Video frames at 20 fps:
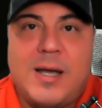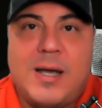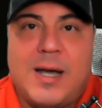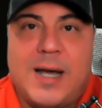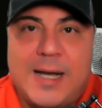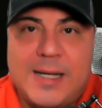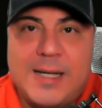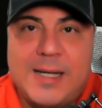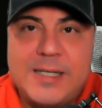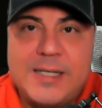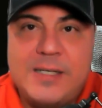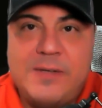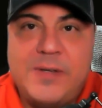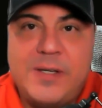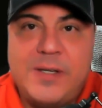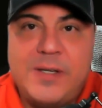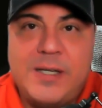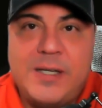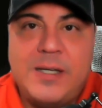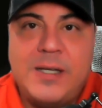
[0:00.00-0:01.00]
on
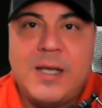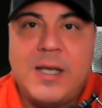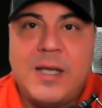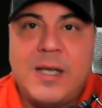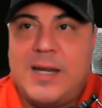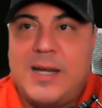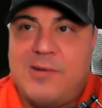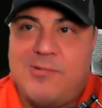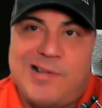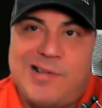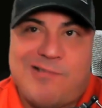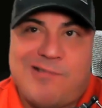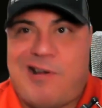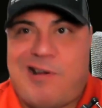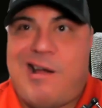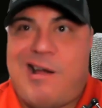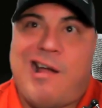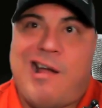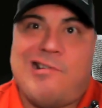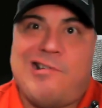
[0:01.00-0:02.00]
TV and they're like,
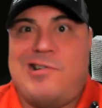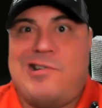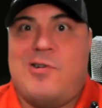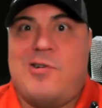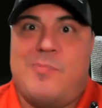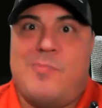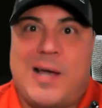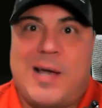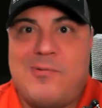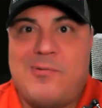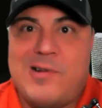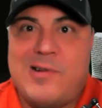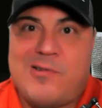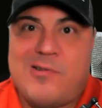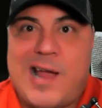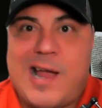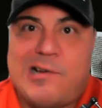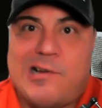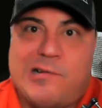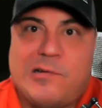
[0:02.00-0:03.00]
you know, probably want a
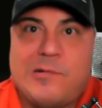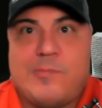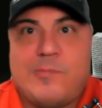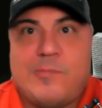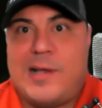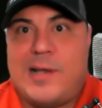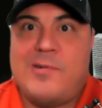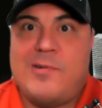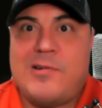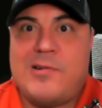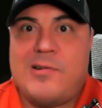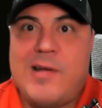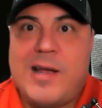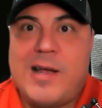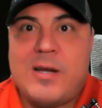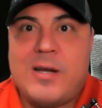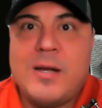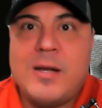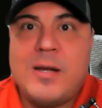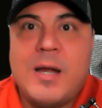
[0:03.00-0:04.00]
cracker, probably want a
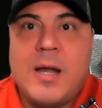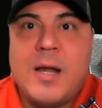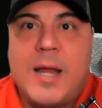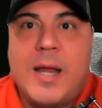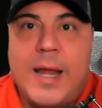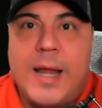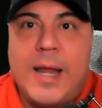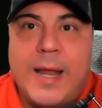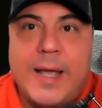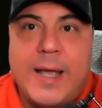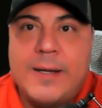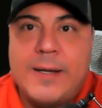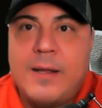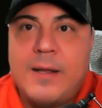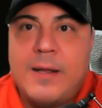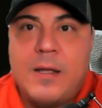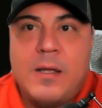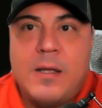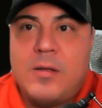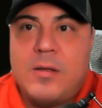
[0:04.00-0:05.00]
cracker. And
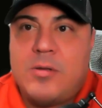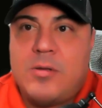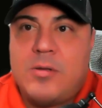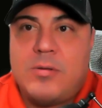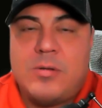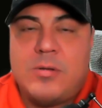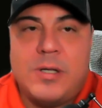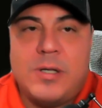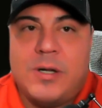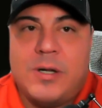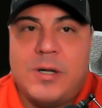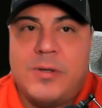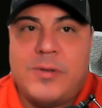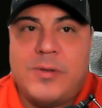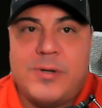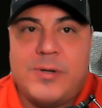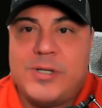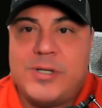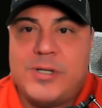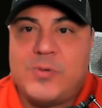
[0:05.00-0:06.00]
you know,
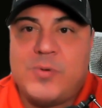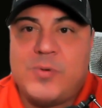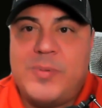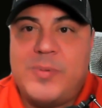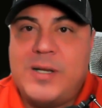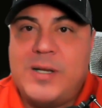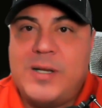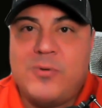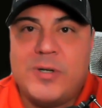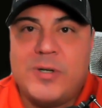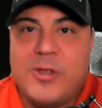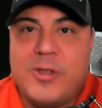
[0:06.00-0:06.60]
they're just repeating what